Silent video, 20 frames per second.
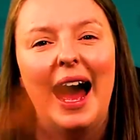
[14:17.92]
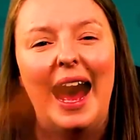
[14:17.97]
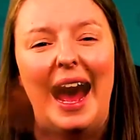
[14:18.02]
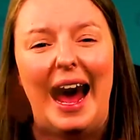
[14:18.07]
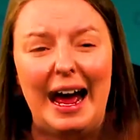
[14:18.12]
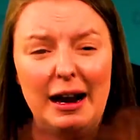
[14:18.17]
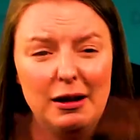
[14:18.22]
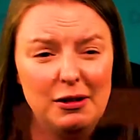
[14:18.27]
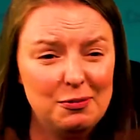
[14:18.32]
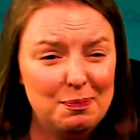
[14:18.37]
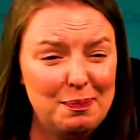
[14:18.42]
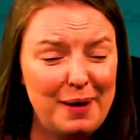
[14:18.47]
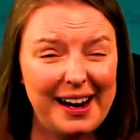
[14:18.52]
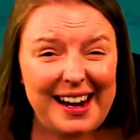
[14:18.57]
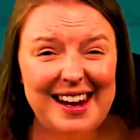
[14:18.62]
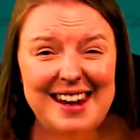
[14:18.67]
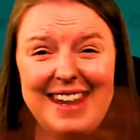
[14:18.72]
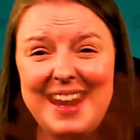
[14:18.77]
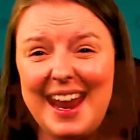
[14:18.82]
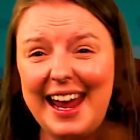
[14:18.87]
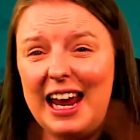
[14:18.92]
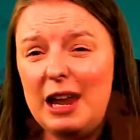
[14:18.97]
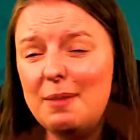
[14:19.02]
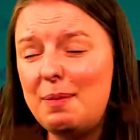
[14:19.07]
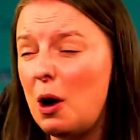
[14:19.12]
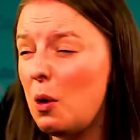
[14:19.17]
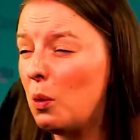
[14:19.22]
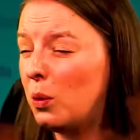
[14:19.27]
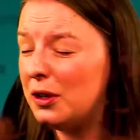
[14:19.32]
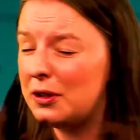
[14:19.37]
And my
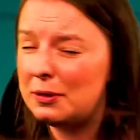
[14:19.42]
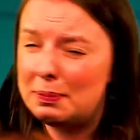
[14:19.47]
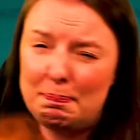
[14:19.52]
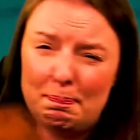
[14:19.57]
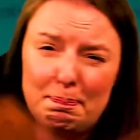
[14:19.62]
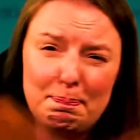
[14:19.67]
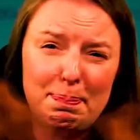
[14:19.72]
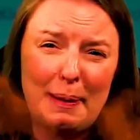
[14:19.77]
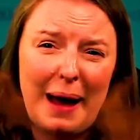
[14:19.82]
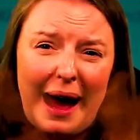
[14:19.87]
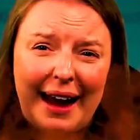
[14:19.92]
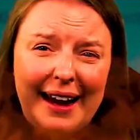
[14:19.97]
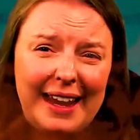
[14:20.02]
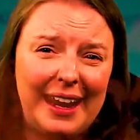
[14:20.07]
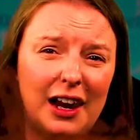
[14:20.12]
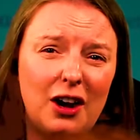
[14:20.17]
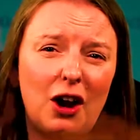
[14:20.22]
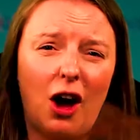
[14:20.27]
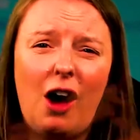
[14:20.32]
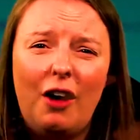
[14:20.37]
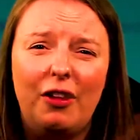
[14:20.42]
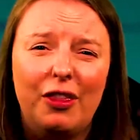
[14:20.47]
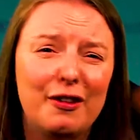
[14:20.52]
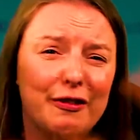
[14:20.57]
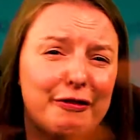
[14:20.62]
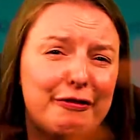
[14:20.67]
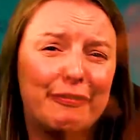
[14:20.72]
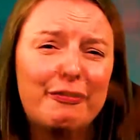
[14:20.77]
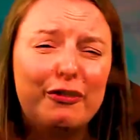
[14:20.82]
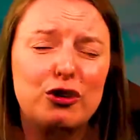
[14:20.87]
neighbour was banging on the
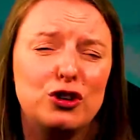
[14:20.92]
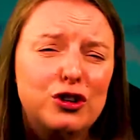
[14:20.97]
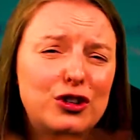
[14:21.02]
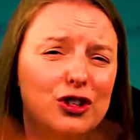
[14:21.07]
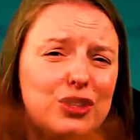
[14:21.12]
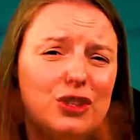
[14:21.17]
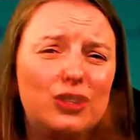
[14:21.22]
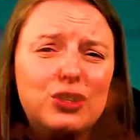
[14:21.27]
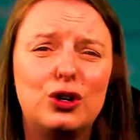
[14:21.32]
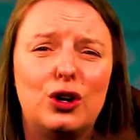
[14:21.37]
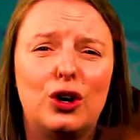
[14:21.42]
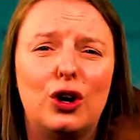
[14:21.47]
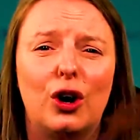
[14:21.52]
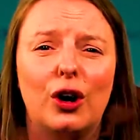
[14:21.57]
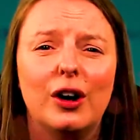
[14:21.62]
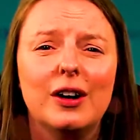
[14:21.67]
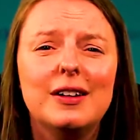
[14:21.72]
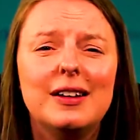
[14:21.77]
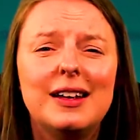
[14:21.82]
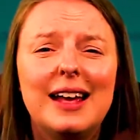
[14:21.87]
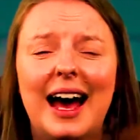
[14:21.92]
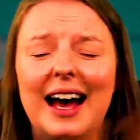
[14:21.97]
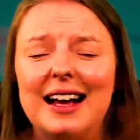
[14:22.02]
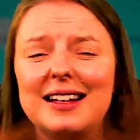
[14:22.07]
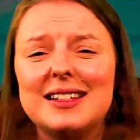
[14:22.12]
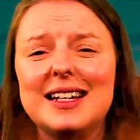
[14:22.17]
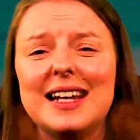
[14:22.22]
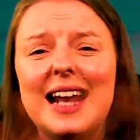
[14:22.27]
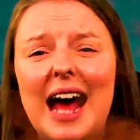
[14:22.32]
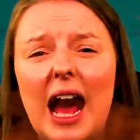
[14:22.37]
front door
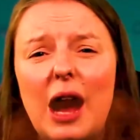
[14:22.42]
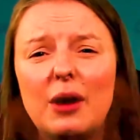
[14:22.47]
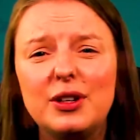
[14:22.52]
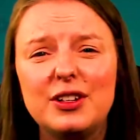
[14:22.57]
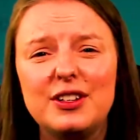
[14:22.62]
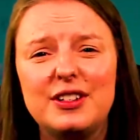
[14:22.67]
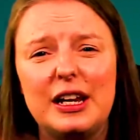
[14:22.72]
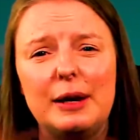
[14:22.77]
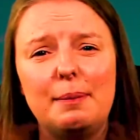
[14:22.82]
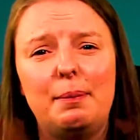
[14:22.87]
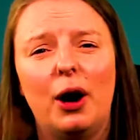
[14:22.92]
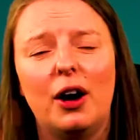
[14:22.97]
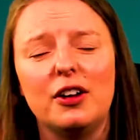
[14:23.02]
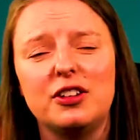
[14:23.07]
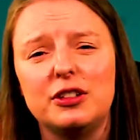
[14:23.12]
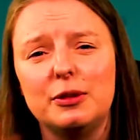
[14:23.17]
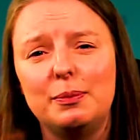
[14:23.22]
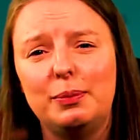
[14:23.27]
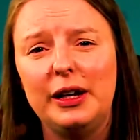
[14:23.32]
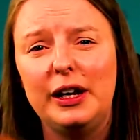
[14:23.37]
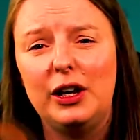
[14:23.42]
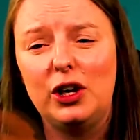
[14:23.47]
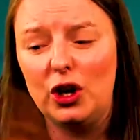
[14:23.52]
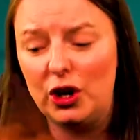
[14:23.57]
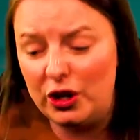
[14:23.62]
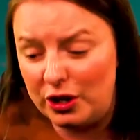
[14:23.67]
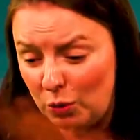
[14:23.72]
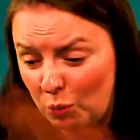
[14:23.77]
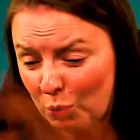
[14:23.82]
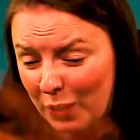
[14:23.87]
as loud as he possibly
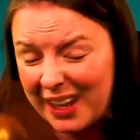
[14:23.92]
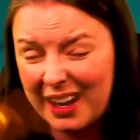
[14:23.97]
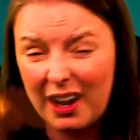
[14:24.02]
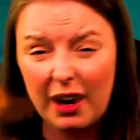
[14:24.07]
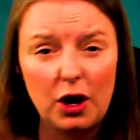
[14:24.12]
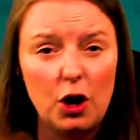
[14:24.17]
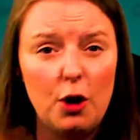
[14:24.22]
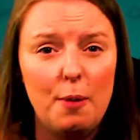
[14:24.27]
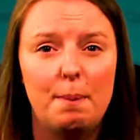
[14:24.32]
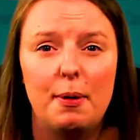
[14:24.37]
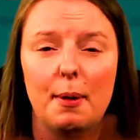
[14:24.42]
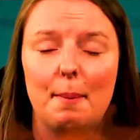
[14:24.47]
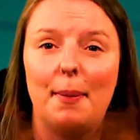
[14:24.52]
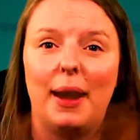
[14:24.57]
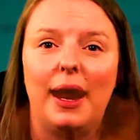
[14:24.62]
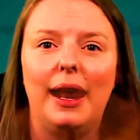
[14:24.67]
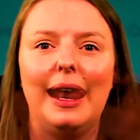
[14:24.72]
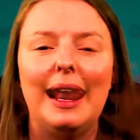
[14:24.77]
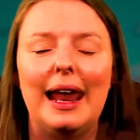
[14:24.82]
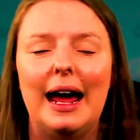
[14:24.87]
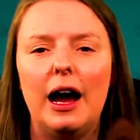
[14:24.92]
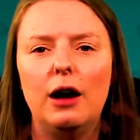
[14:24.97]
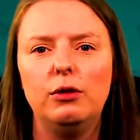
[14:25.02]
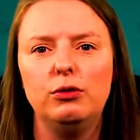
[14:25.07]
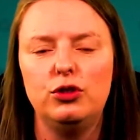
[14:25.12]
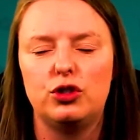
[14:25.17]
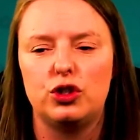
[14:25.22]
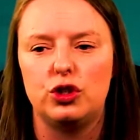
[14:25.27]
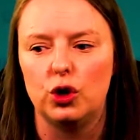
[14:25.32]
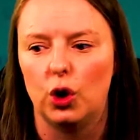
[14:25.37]
could. And when I opened my
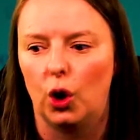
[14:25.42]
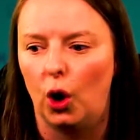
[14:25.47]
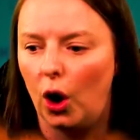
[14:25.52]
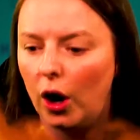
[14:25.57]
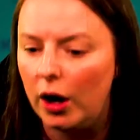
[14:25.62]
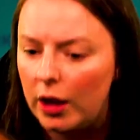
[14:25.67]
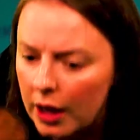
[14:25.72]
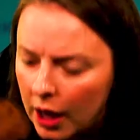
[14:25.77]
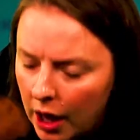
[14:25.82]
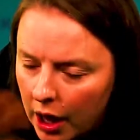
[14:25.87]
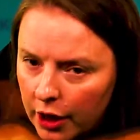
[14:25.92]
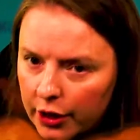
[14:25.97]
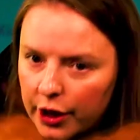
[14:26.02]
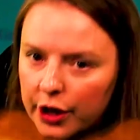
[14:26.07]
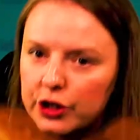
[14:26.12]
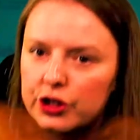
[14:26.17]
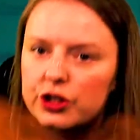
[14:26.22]
lounge door, the